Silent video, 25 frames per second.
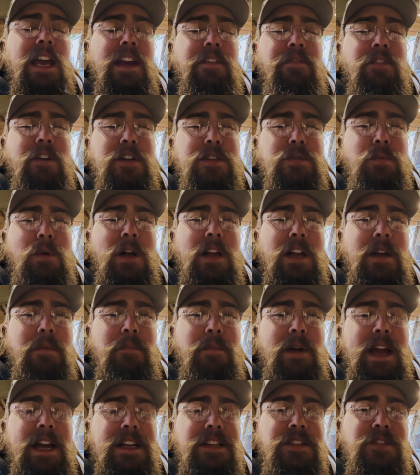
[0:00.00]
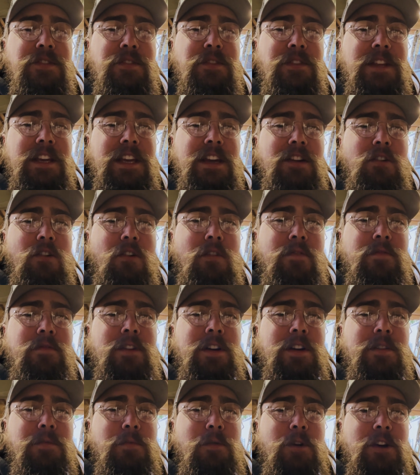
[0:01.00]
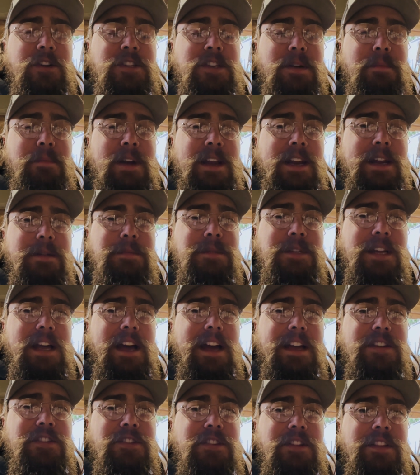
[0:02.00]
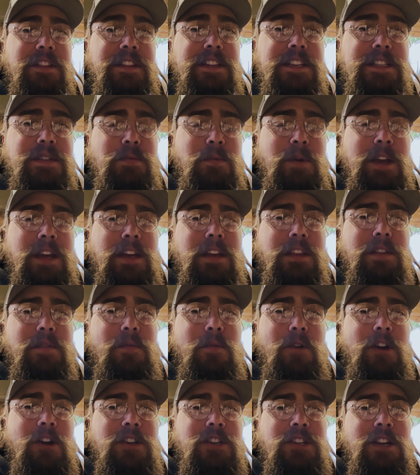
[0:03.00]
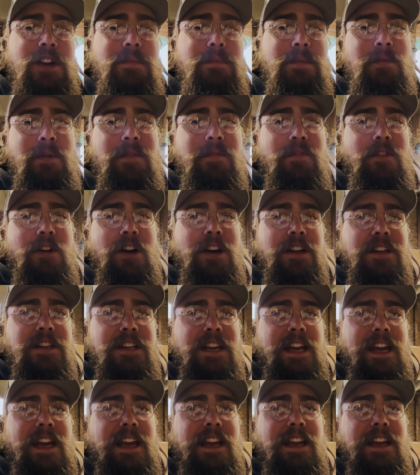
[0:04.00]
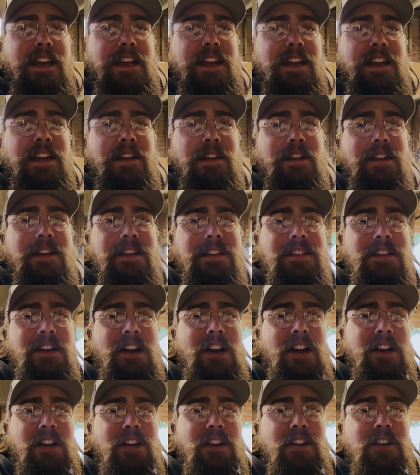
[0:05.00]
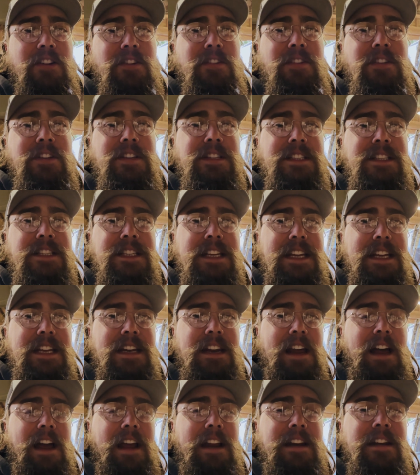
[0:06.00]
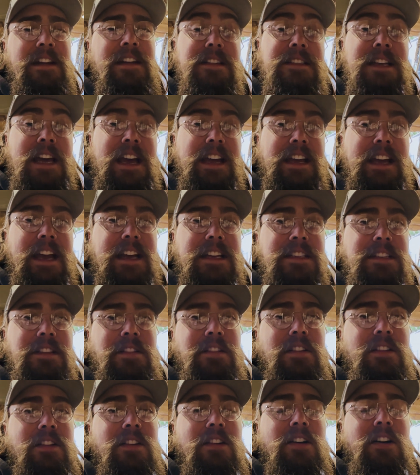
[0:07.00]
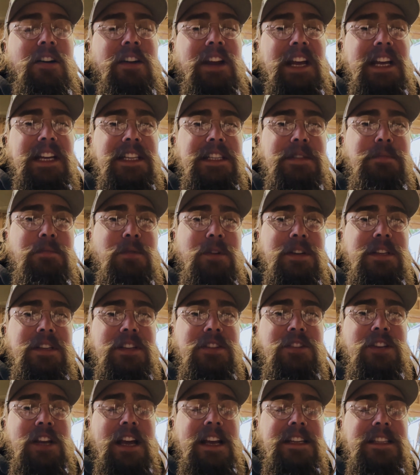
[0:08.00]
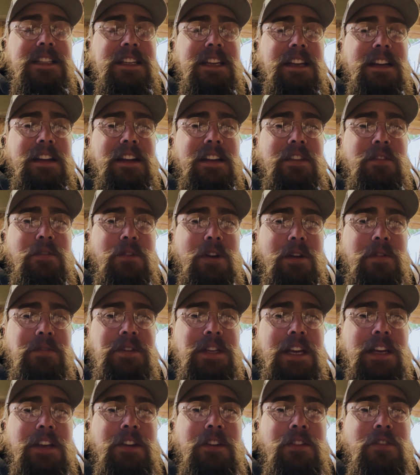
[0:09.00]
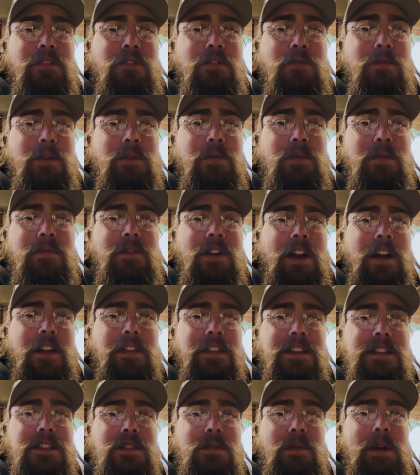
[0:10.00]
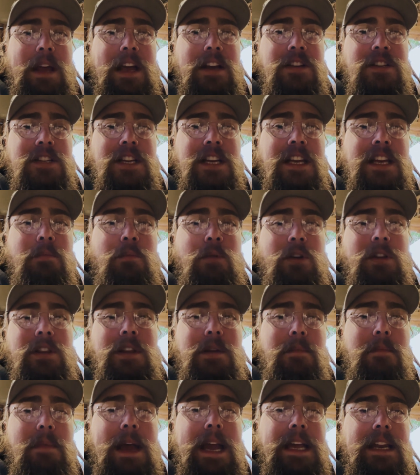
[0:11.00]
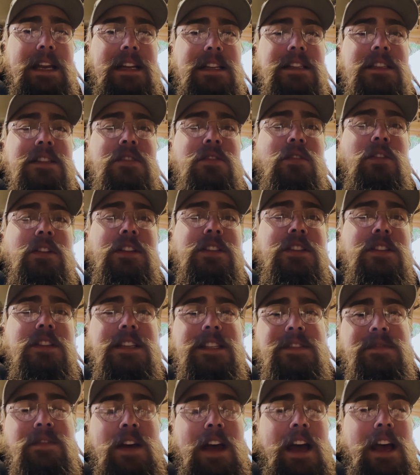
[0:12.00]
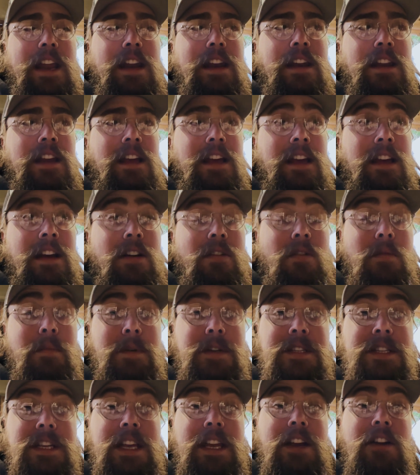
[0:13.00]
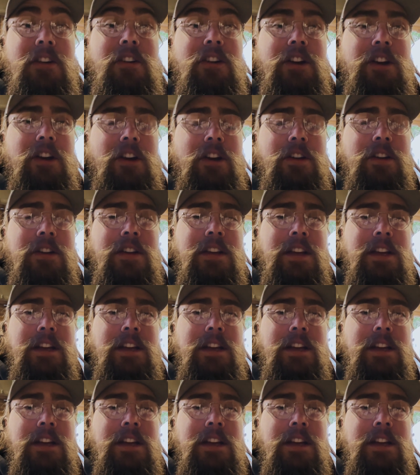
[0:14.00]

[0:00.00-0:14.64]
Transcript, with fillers: Hey folks, welcome back to the Off-Grid Workshop. My name's Nigel. This week in the workshop, we've got a Carthago C-Line tag axle on a Sprinter chassis, and I thought I would take you through what we've done on this. So we actually put the main install into this van almost a year ago,